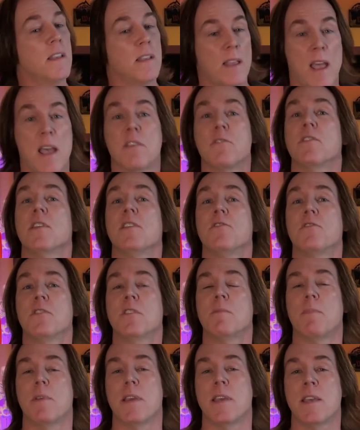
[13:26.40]
as they
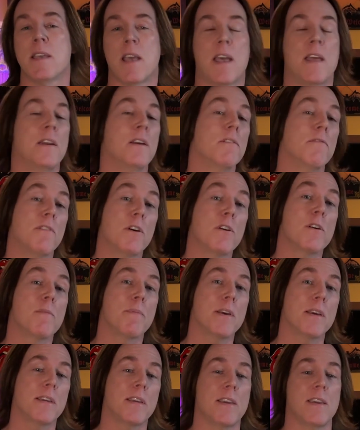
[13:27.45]
should be, and they're very
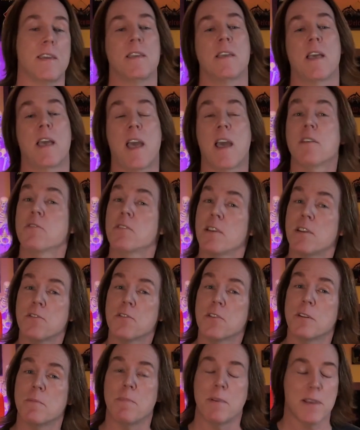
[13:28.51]
picky, as they
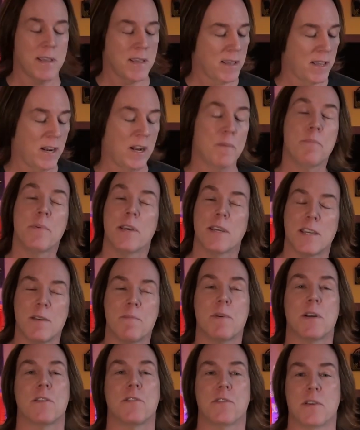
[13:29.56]
should be, and I'm picky
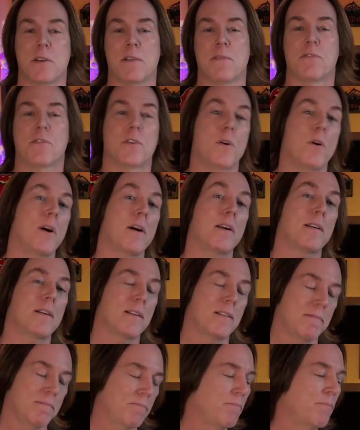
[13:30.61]
myself, so I
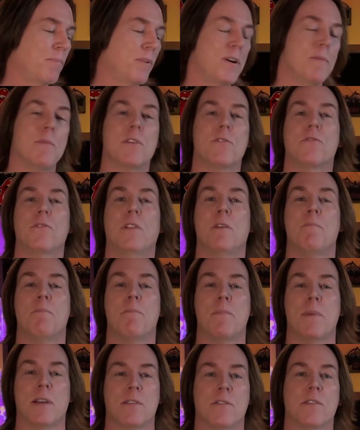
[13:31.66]
pretty much lump
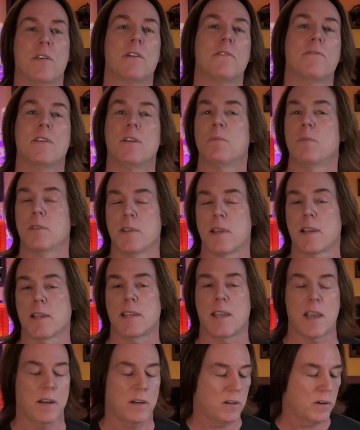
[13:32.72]
myself in with that
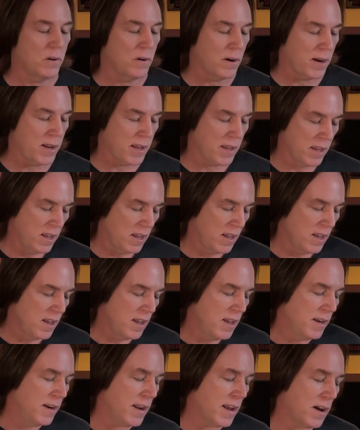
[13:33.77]
category.
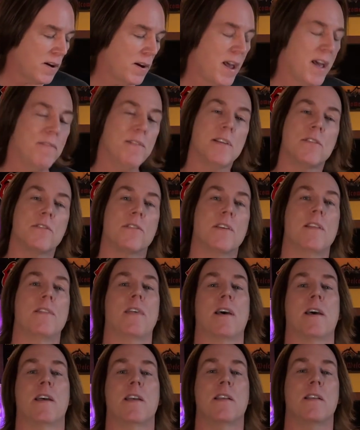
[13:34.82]
Now, having said
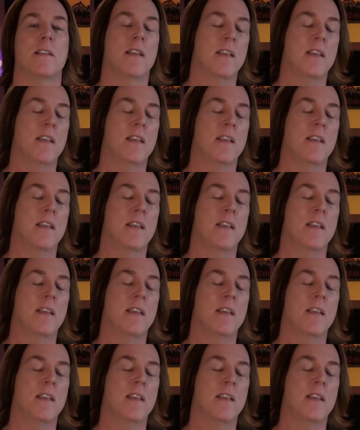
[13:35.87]
that,